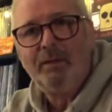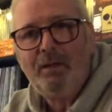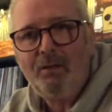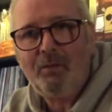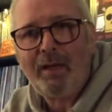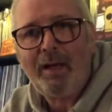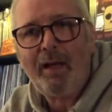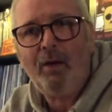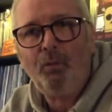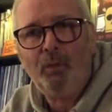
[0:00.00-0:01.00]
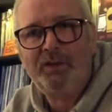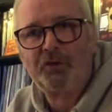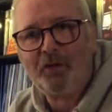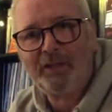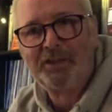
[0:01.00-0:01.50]
Who the hell were
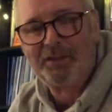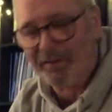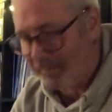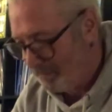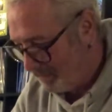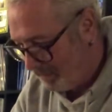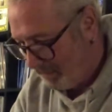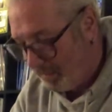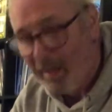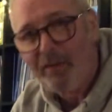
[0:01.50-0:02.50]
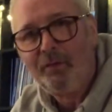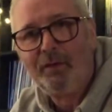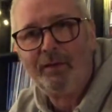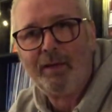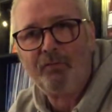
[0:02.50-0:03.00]
Trickster? And how
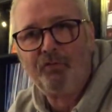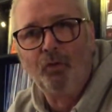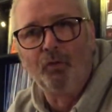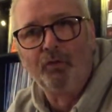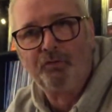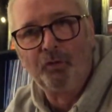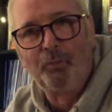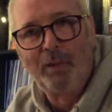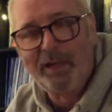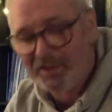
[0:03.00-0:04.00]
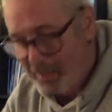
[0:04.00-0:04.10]
could they afford a full-page